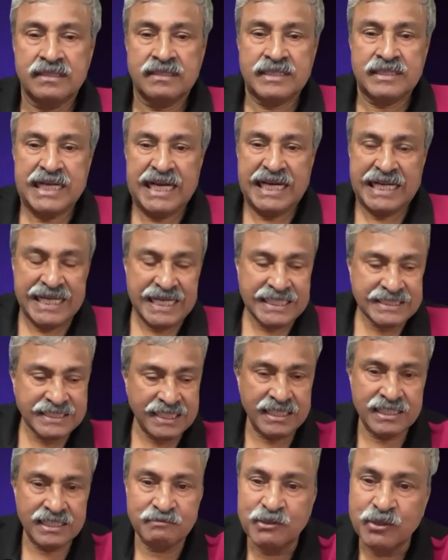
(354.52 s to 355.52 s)
A recent
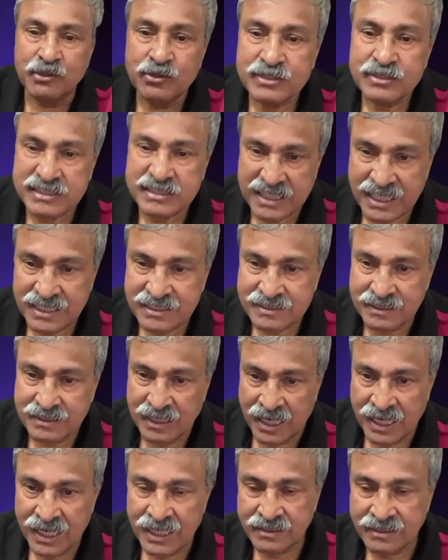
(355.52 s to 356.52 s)
review states
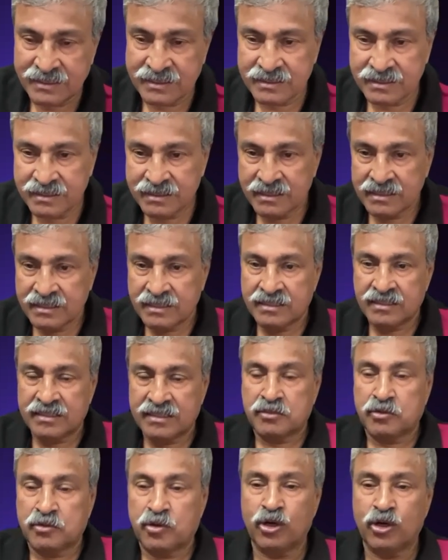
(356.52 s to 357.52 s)
that
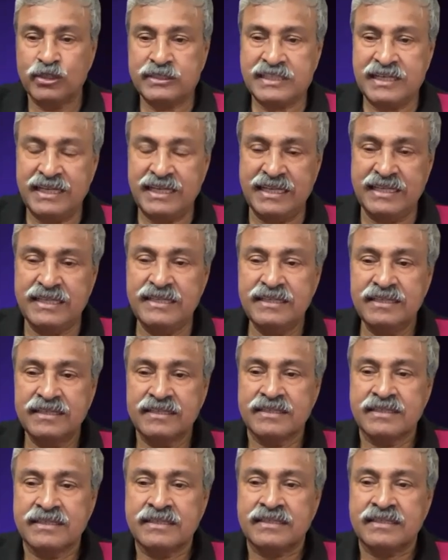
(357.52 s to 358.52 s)
O3
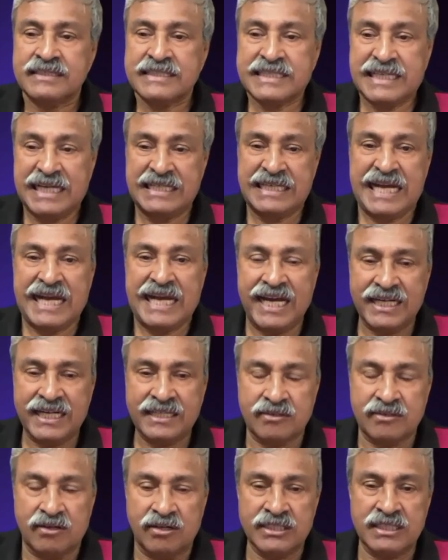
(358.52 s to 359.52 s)
can
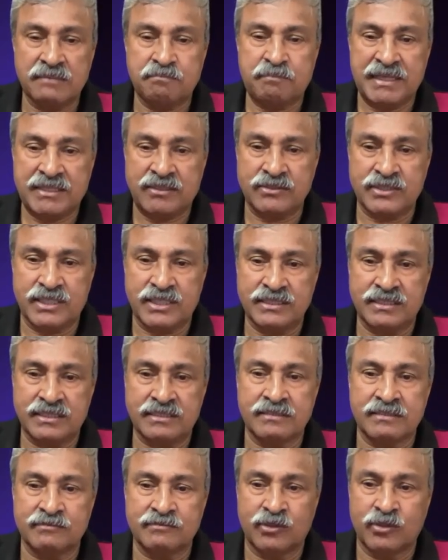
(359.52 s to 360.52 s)
act on the pathogenesis
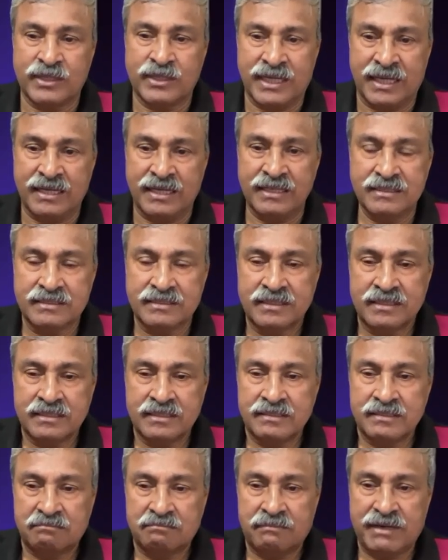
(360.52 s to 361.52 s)
of OA
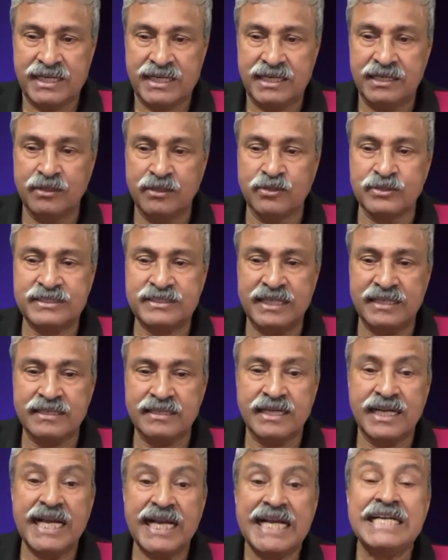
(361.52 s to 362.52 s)
by reducing
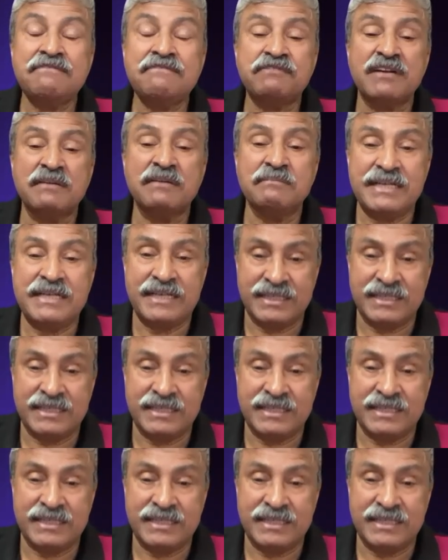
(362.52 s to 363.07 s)
inflammatory